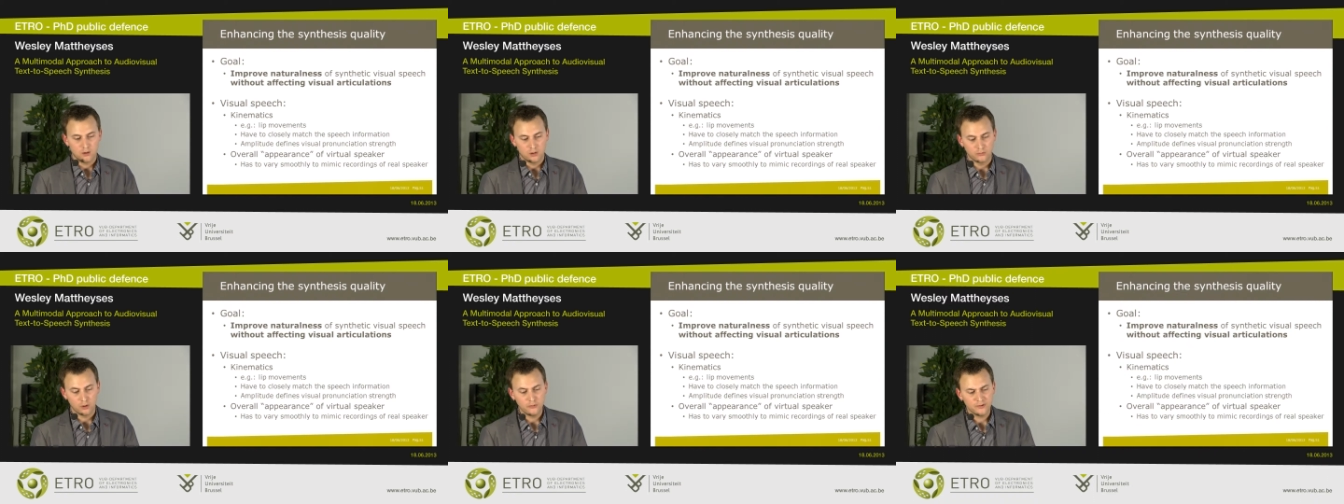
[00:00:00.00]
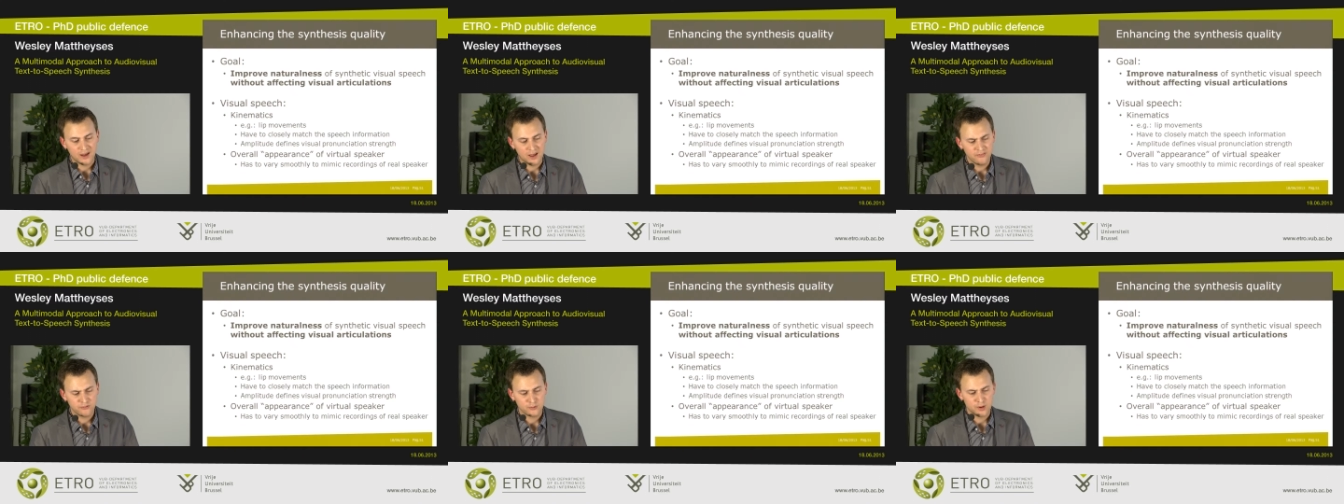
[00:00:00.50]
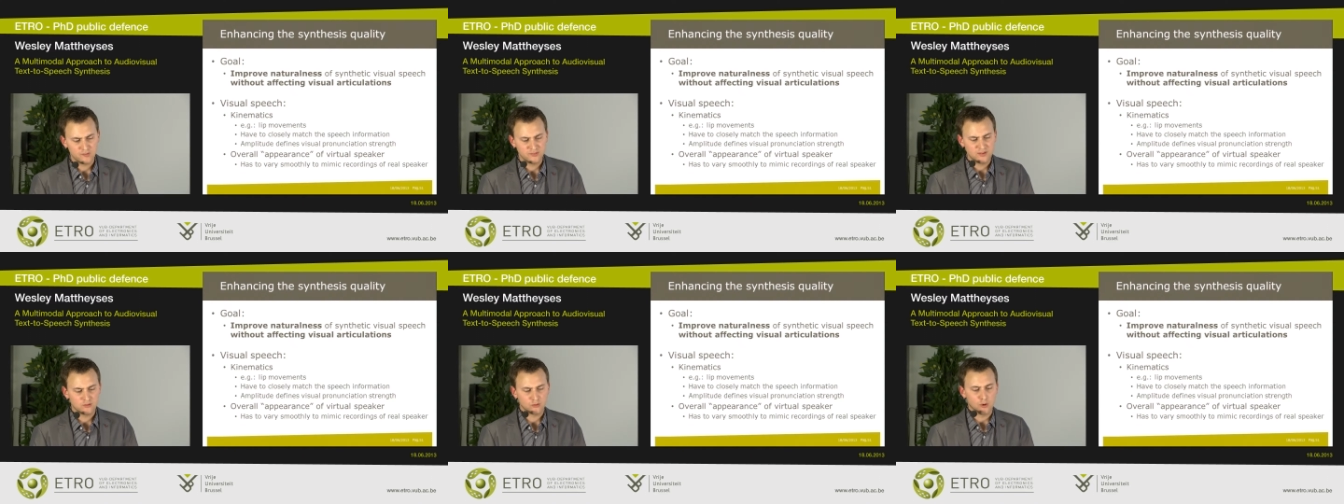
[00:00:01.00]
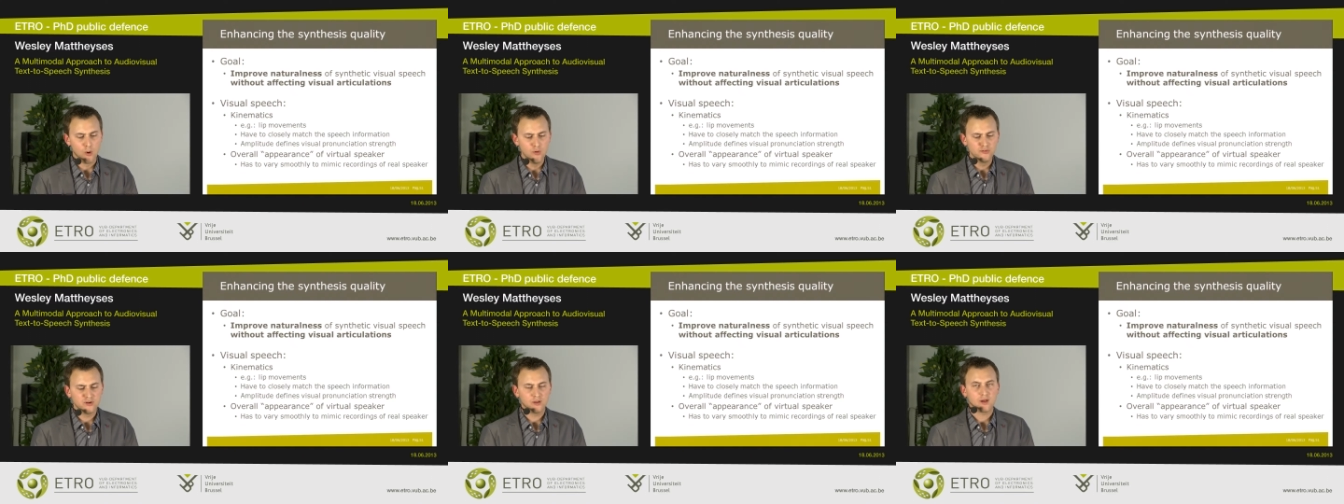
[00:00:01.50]
On the other hand, you have this
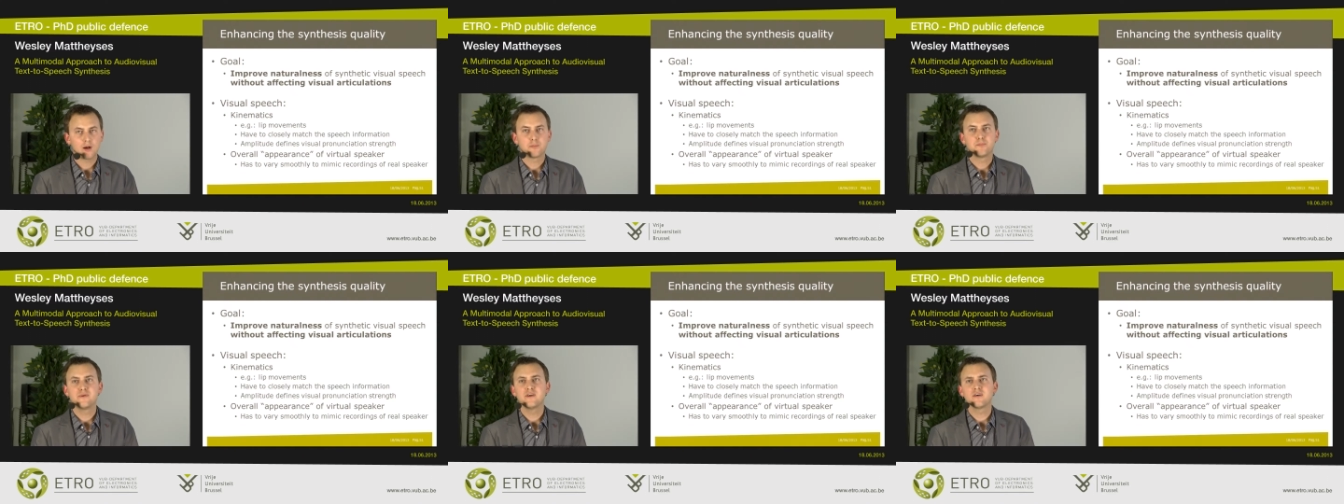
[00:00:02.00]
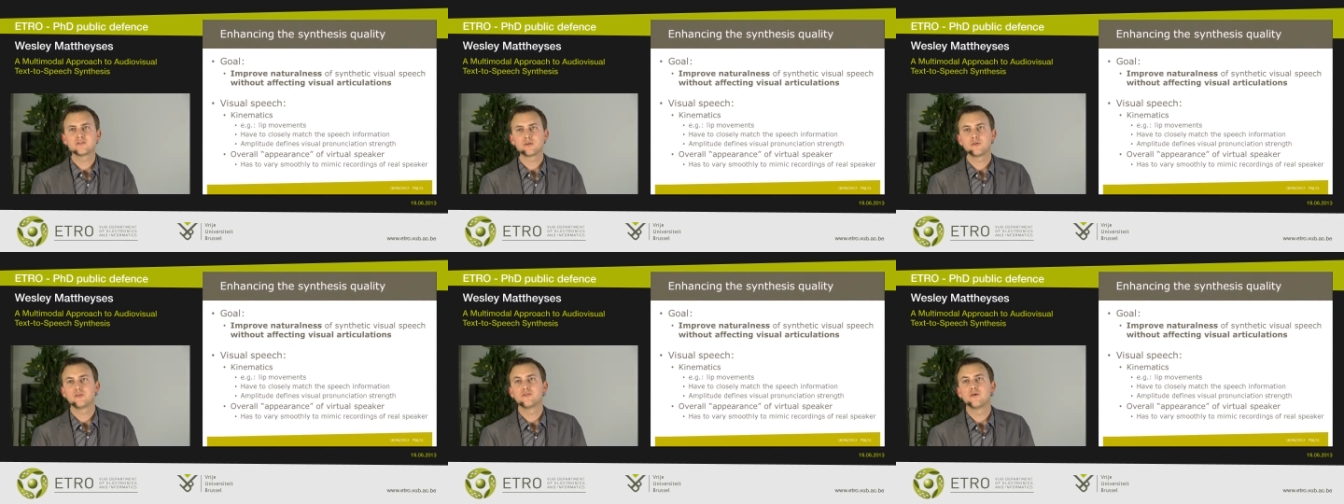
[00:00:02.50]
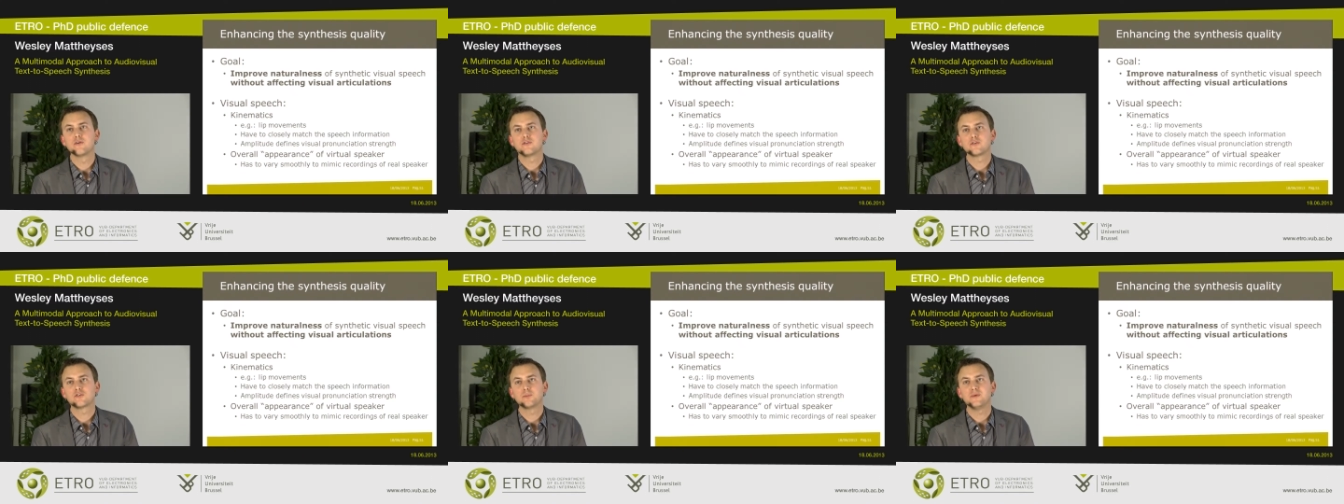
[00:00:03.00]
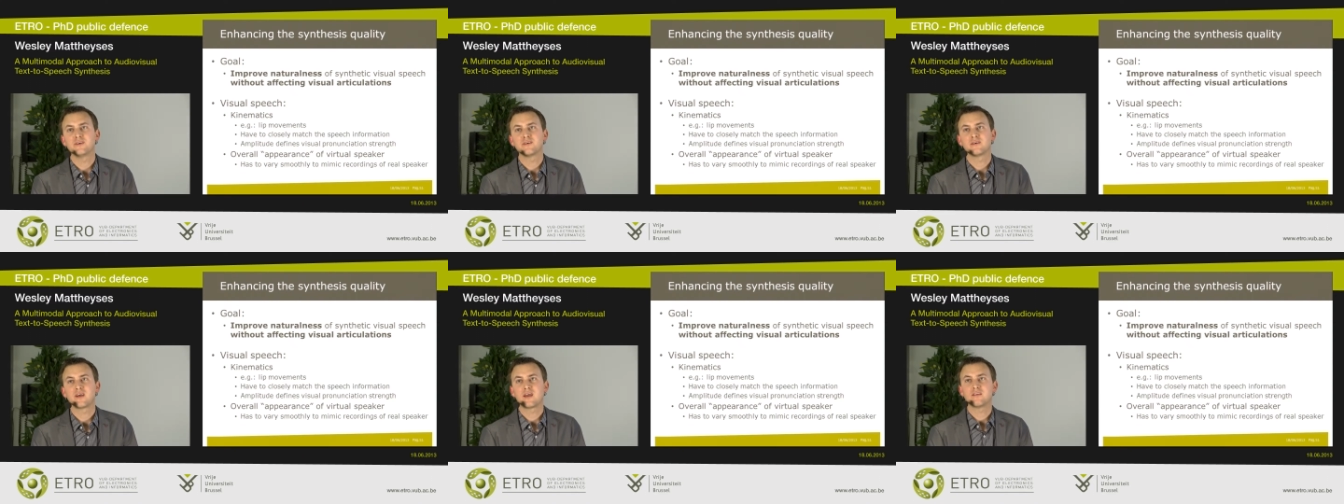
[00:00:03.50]
overall appearance of the virtual
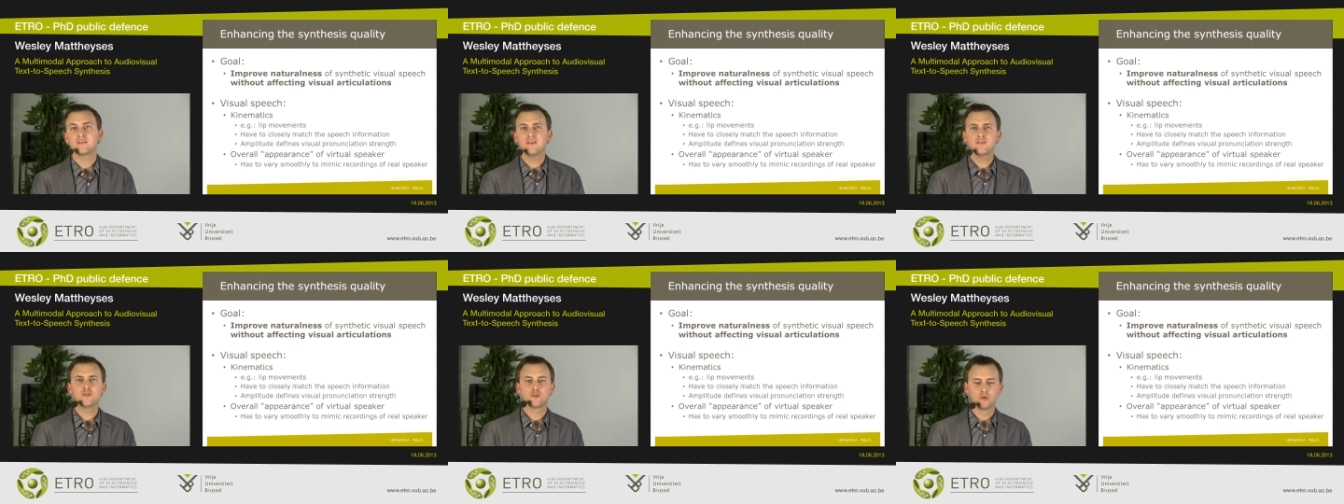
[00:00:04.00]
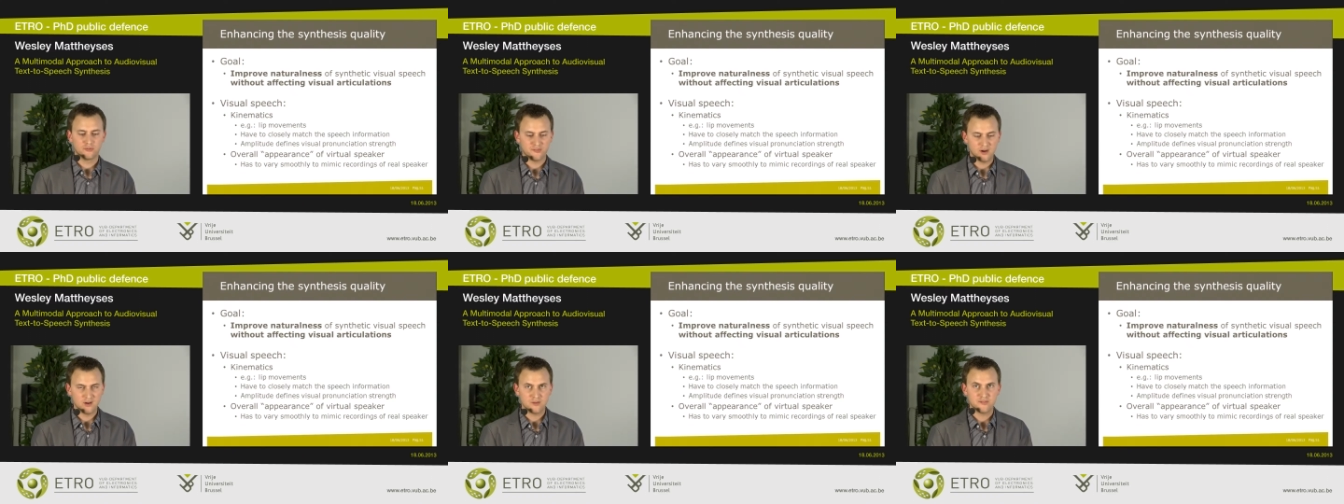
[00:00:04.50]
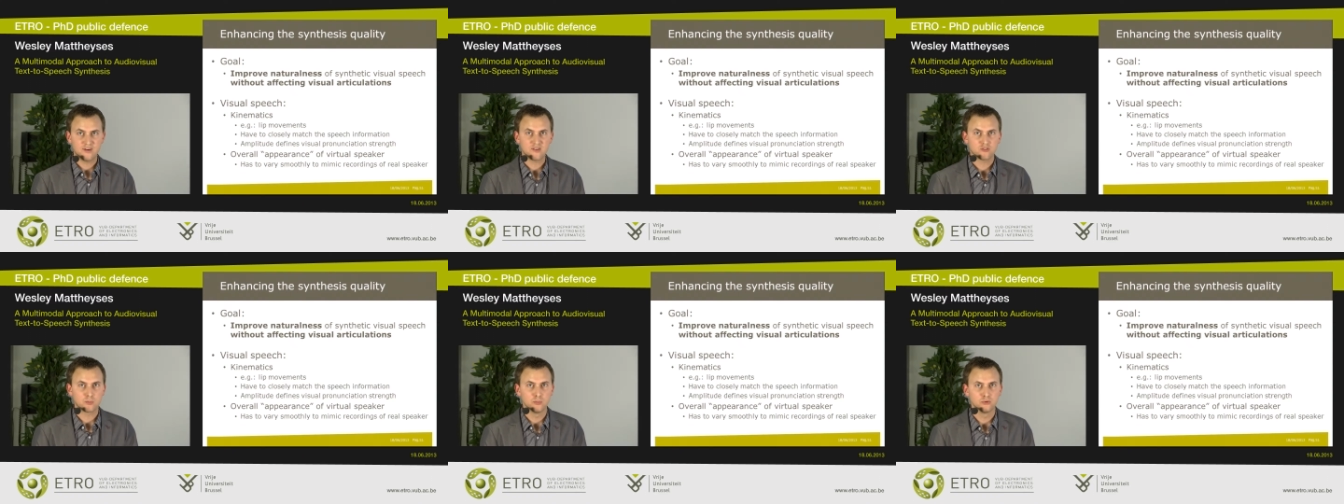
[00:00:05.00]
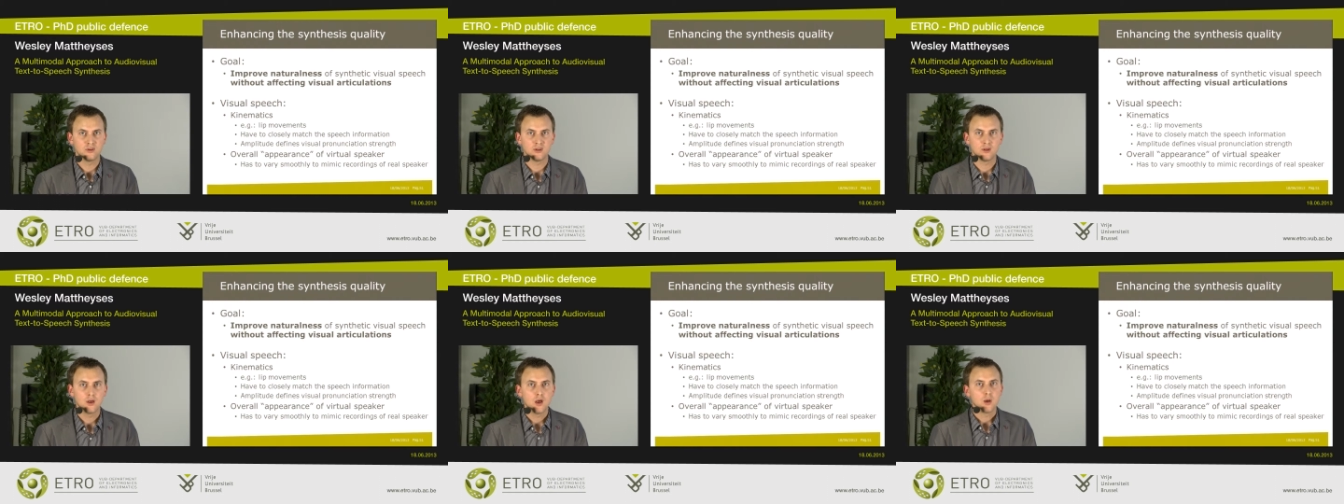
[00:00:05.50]
speaker, and this should vary very smoothly,